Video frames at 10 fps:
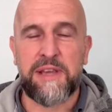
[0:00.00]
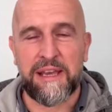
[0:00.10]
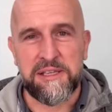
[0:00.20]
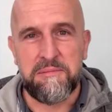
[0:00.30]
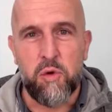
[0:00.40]

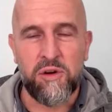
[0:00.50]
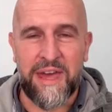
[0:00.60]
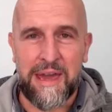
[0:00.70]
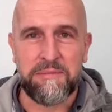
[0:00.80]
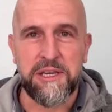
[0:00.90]
get some more
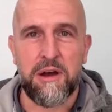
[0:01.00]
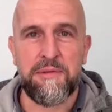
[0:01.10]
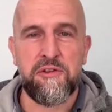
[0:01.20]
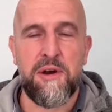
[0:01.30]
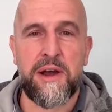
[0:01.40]
game time
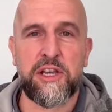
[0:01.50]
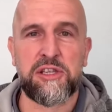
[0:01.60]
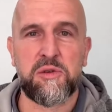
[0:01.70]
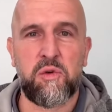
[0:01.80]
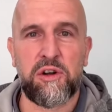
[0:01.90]
throughout
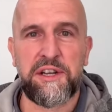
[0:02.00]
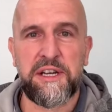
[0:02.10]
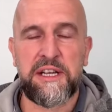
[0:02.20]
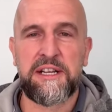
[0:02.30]
his squad?